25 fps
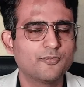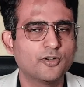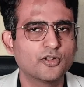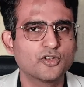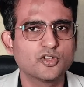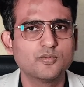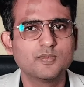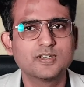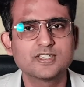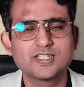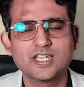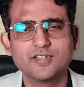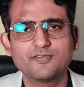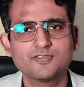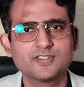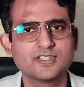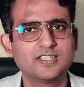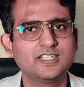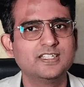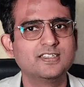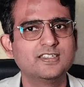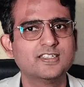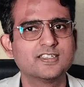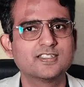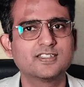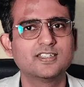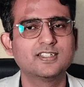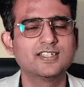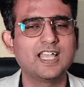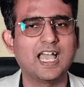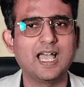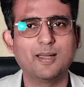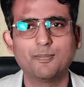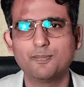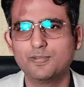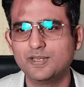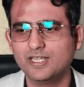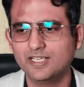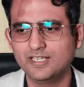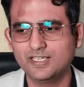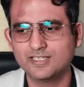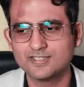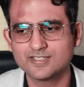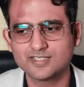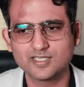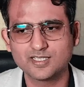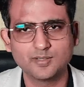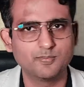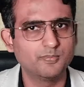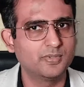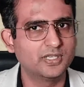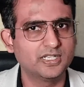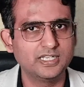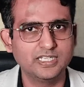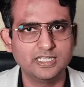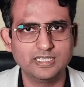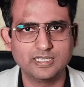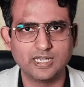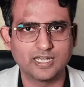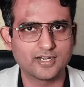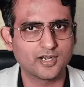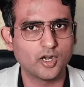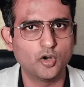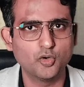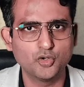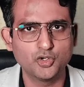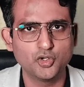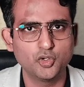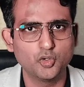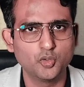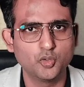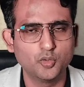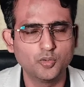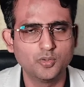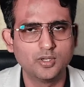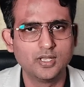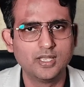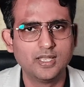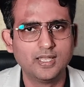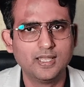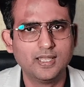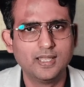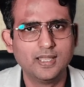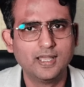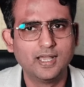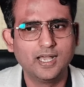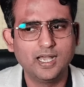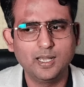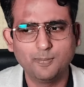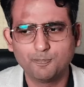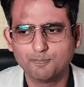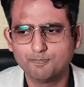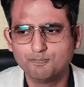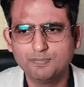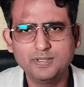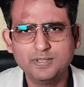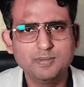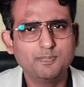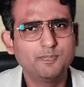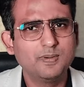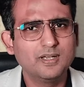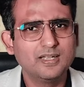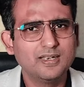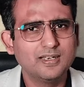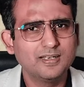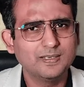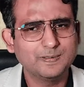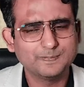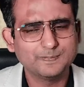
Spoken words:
or you must have seen this thing happening in somebody around you. People,